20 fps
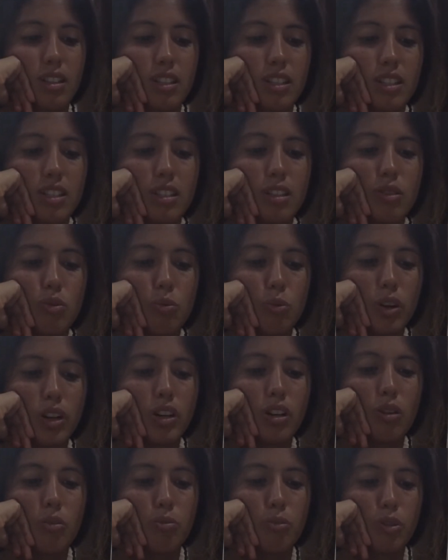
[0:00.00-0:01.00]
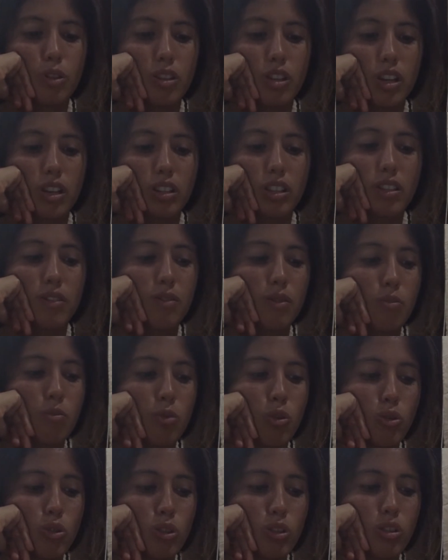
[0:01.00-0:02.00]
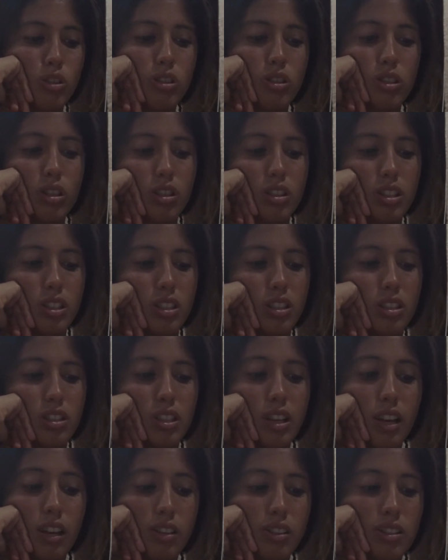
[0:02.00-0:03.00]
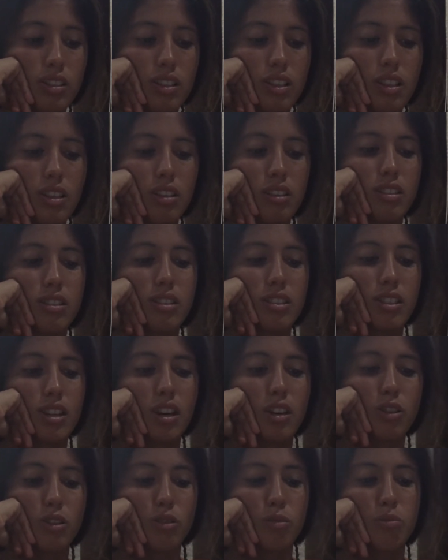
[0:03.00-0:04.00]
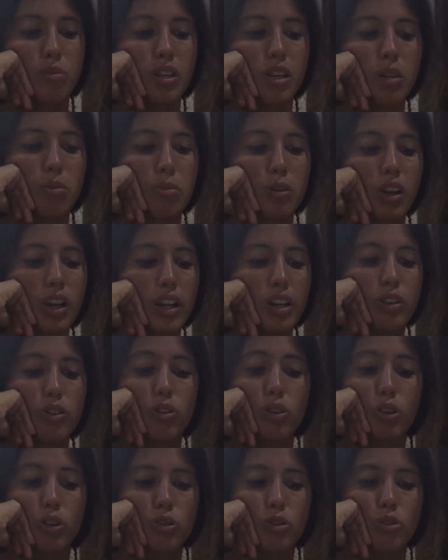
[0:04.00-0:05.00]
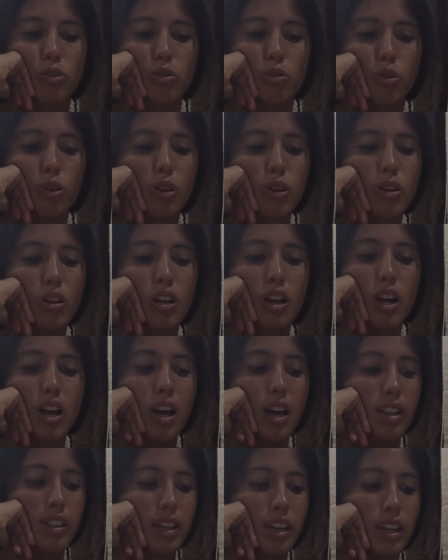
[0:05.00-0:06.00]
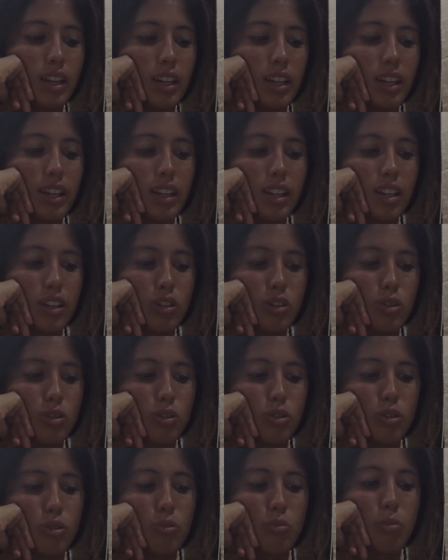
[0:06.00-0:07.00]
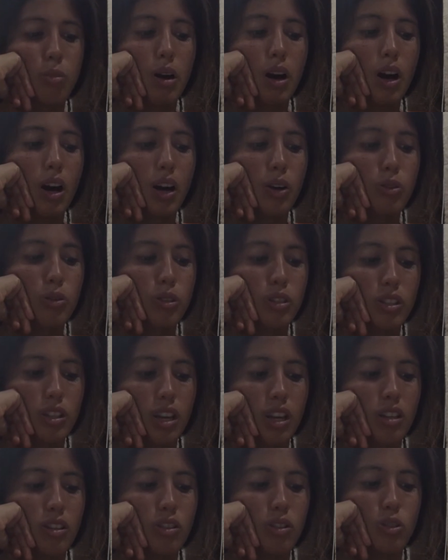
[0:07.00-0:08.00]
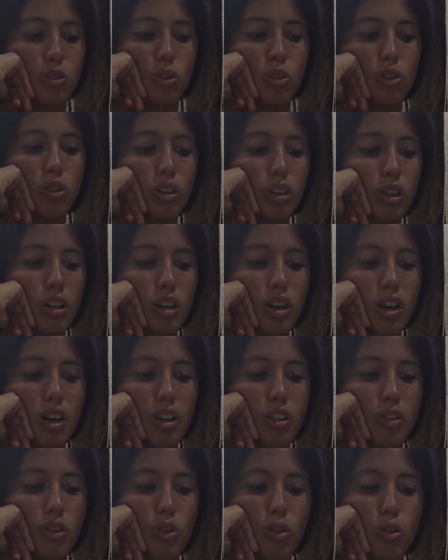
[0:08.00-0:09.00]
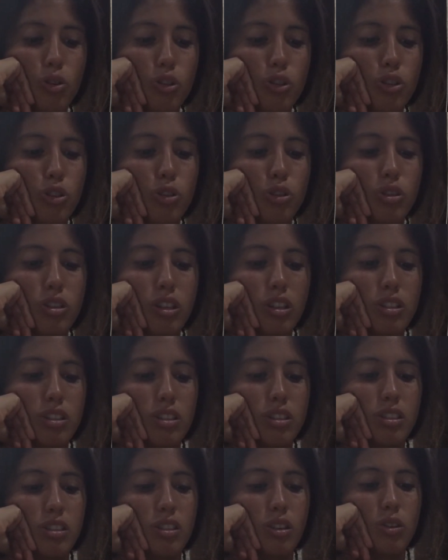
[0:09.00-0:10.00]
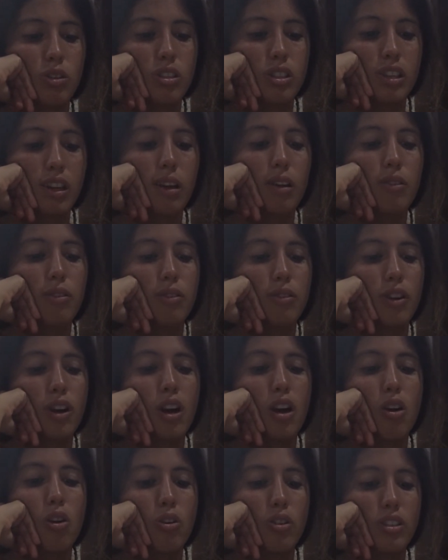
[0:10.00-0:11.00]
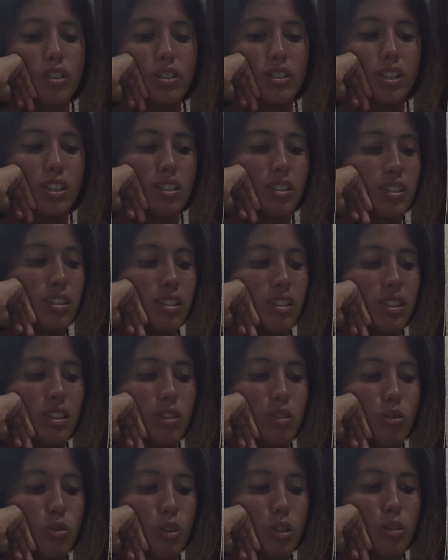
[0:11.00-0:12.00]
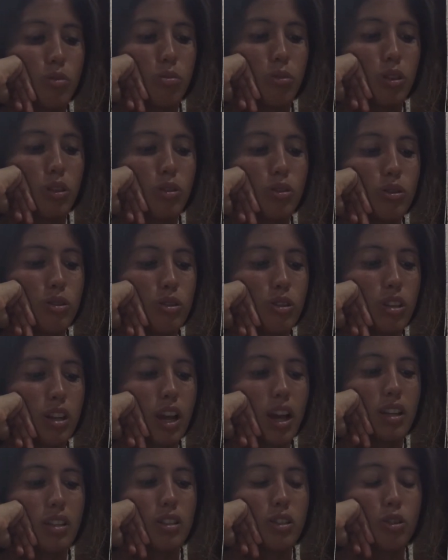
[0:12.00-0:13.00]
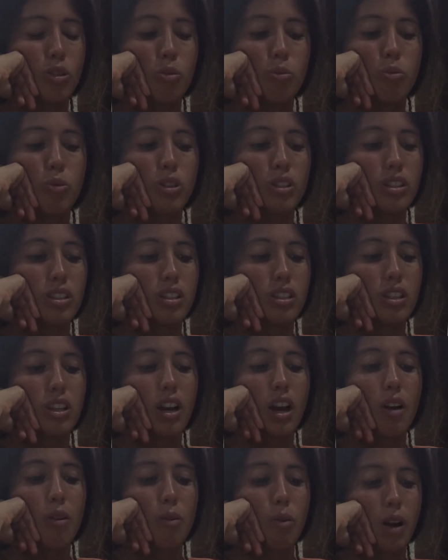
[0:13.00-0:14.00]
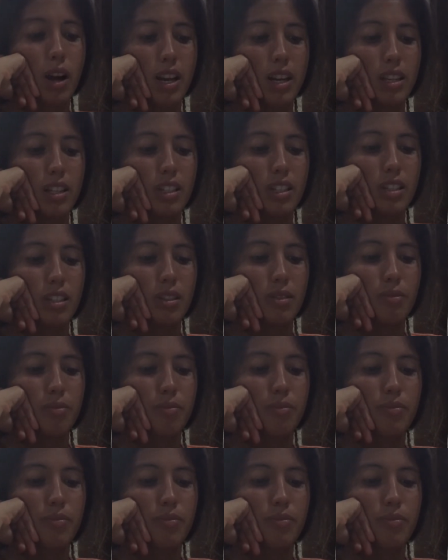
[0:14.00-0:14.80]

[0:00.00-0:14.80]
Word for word: This is when unproductive emotions such as jealousy, the desire to manipulate or control, the inclination to pout and sulk, the urge to distance ourselves, or the tendency to explode at someone arise.